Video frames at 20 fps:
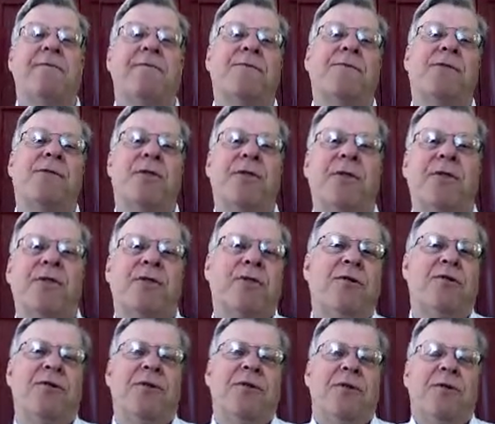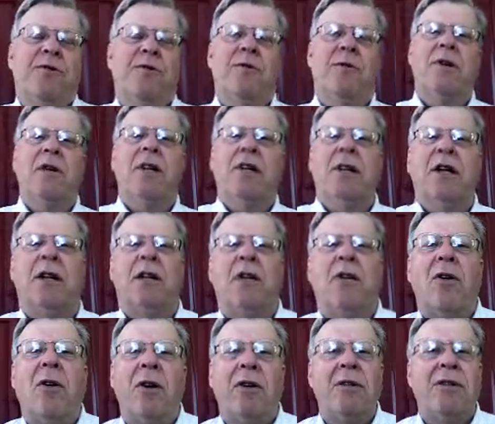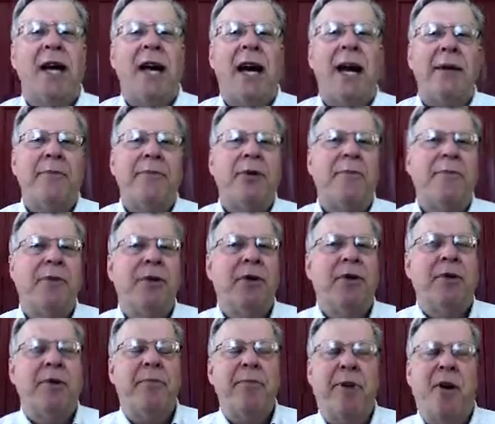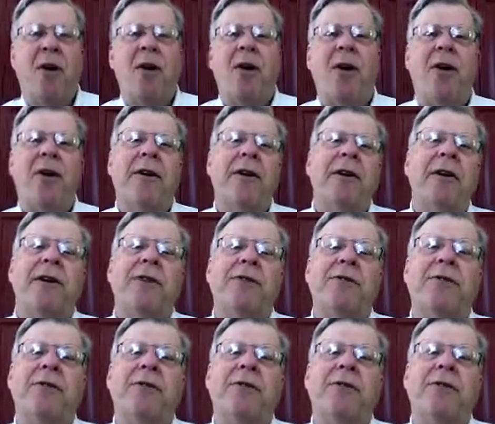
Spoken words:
So if it took you a long time to build a barn and it